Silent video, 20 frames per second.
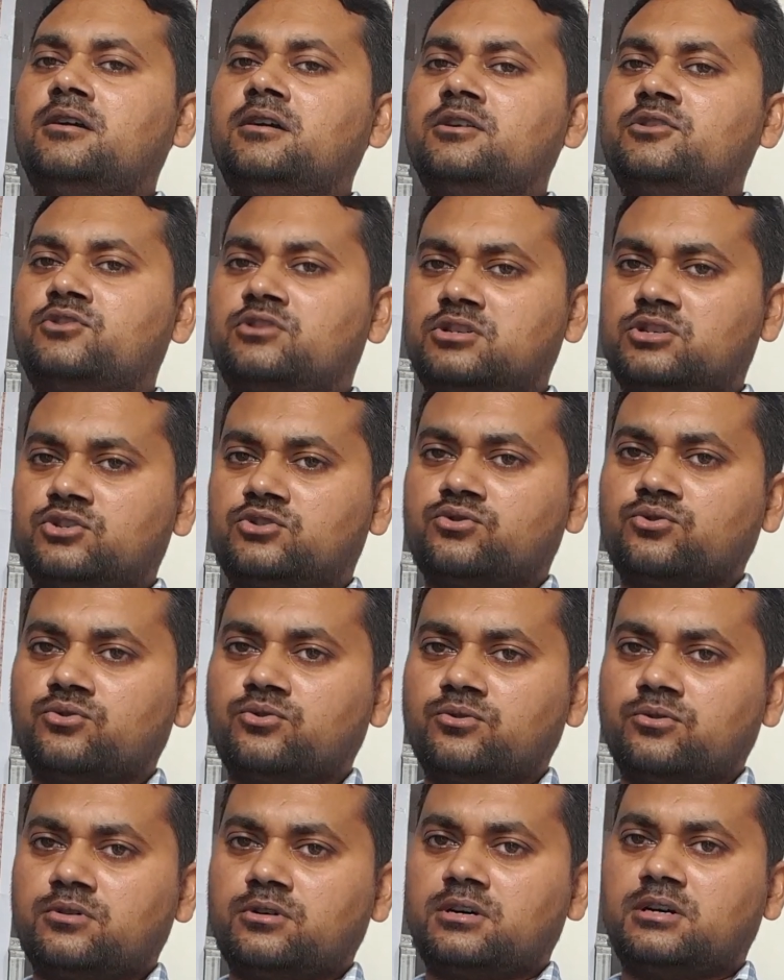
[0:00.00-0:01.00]
in order
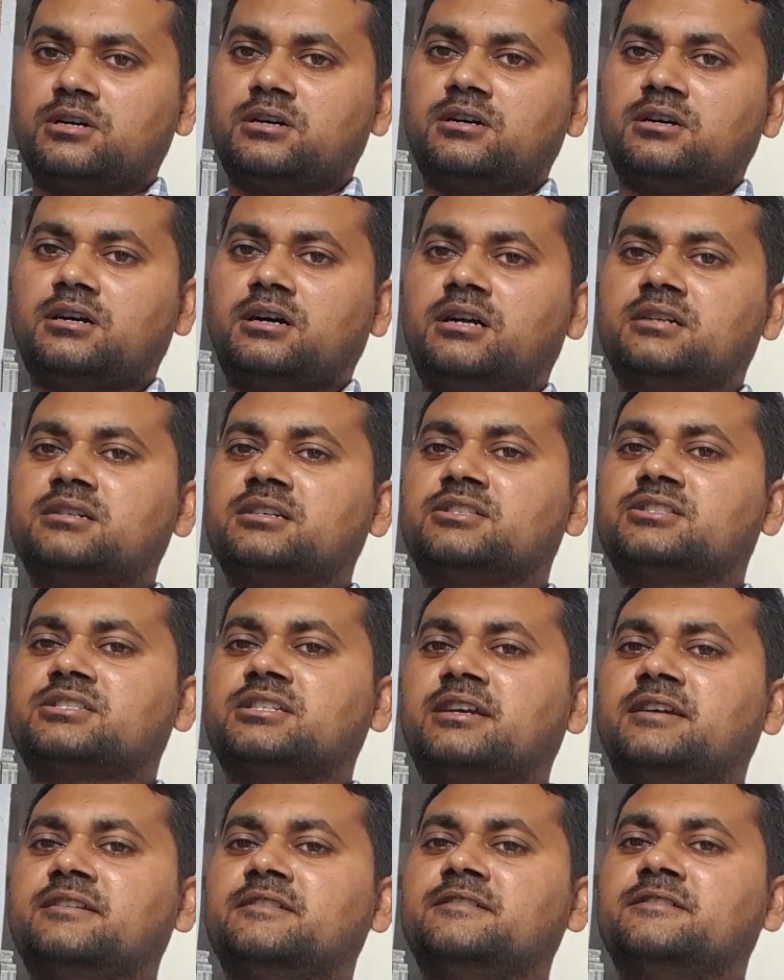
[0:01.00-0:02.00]
to
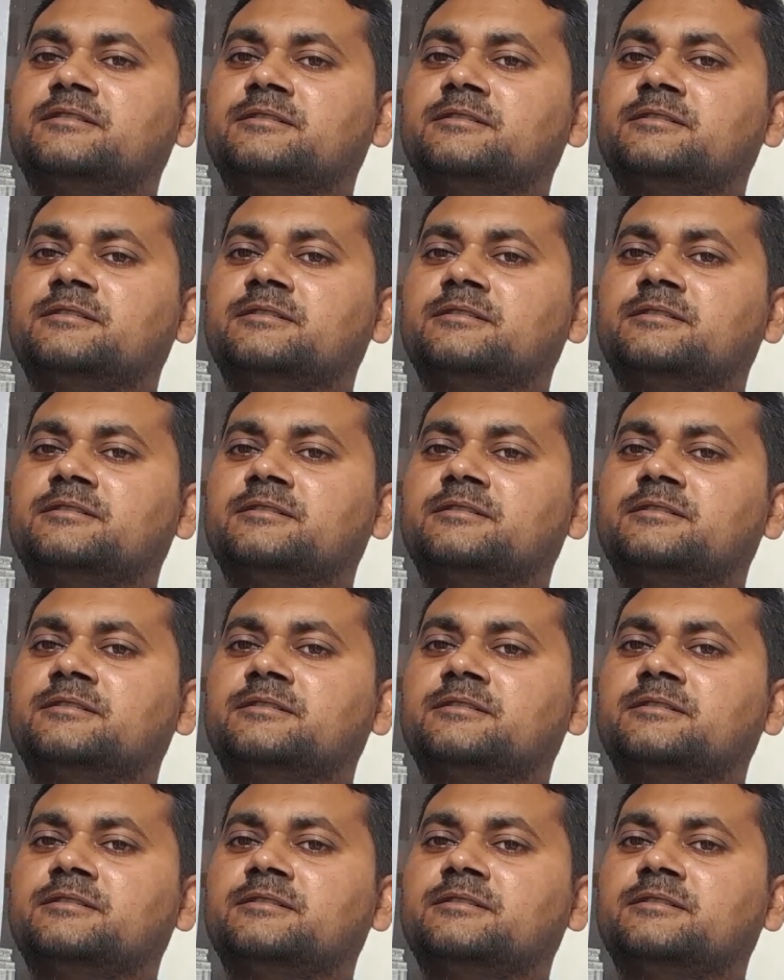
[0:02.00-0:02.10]
understand